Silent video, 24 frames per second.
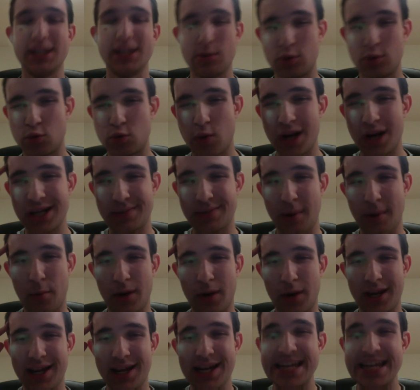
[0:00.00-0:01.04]
was raised by
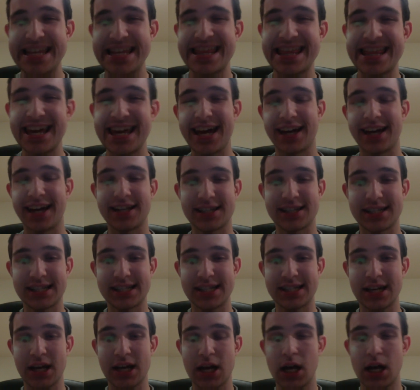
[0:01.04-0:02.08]
what he thinks
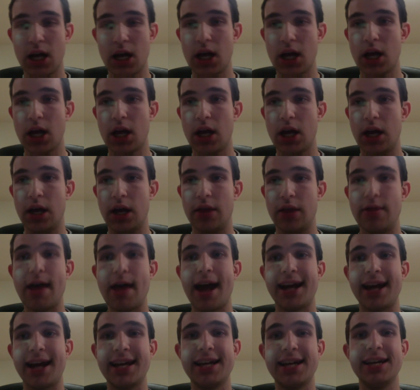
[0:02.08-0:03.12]

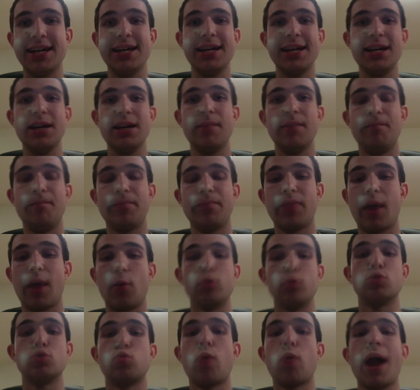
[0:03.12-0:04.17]
that
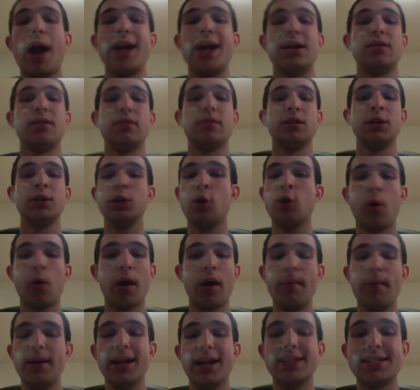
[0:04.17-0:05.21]
was right. You know what I
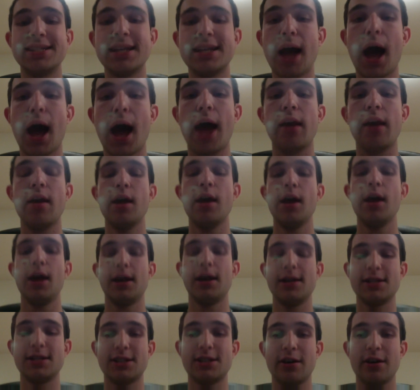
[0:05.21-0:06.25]
mean? It's not
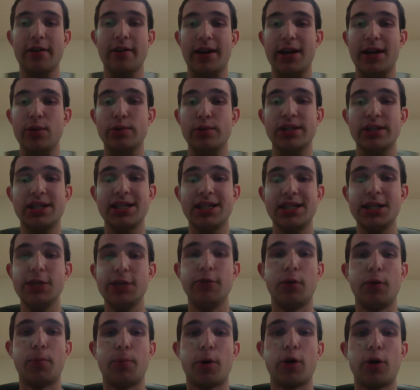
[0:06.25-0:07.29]
necessarily that he was this
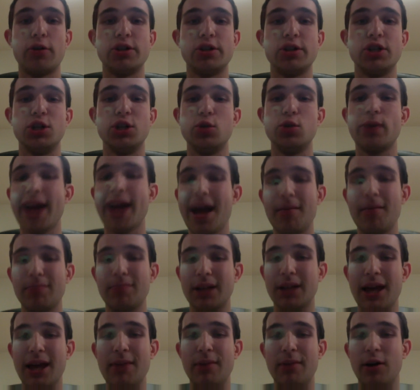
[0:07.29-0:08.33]
evil person. You can't
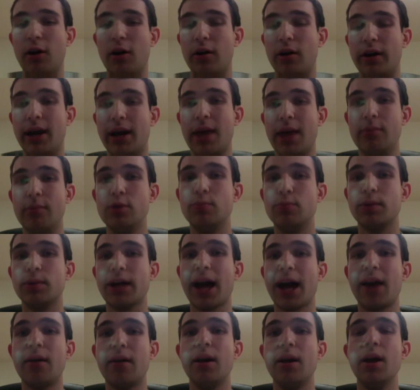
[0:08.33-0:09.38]
blame it all on him. You
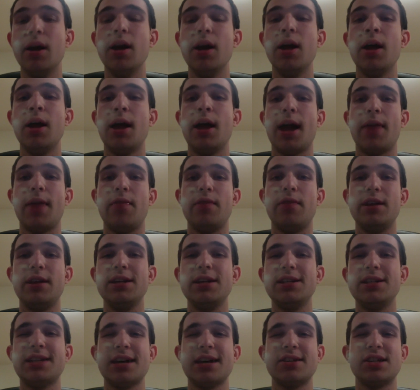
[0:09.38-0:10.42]
kind of, and he
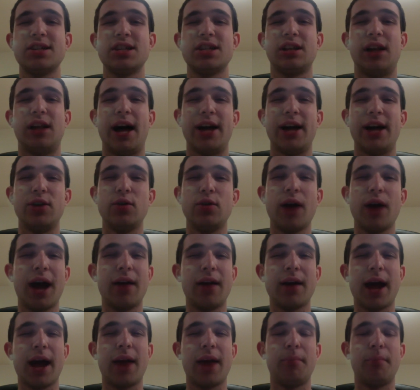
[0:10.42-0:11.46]
says this a lot, you kind of
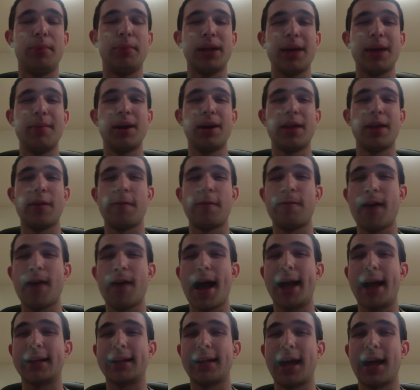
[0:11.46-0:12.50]
got to blame it on the
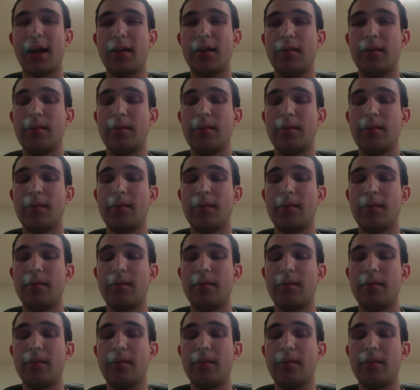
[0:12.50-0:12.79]
fact that